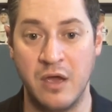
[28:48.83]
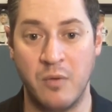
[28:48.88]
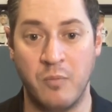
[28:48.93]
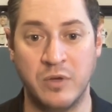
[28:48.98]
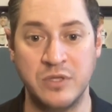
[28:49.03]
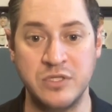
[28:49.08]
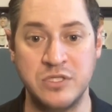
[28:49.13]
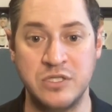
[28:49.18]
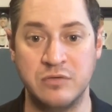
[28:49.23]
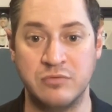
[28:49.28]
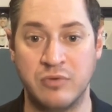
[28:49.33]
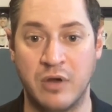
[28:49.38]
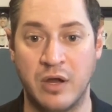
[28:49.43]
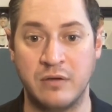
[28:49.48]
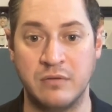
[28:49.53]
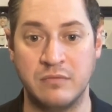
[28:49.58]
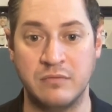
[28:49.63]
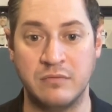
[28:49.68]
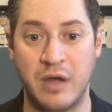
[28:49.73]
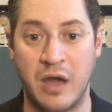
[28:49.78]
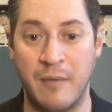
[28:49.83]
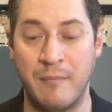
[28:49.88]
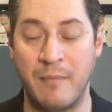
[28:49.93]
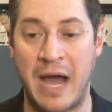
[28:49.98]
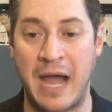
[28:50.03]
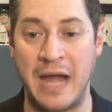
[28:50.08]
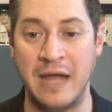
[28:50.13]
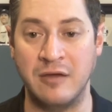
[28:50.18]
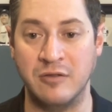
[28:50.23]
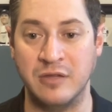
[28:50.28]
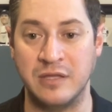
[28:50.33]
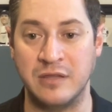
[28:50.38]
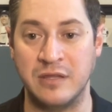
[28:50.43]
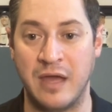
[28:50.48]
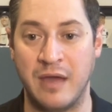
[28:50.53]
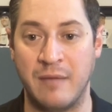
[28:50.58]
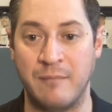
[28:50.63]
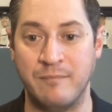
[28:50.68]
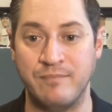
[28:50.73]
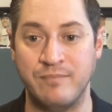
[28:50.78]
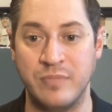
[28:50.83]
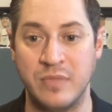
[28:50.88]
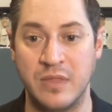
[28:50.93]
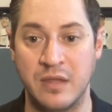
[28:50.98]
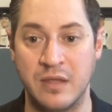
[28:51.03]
Once you run a mile in them,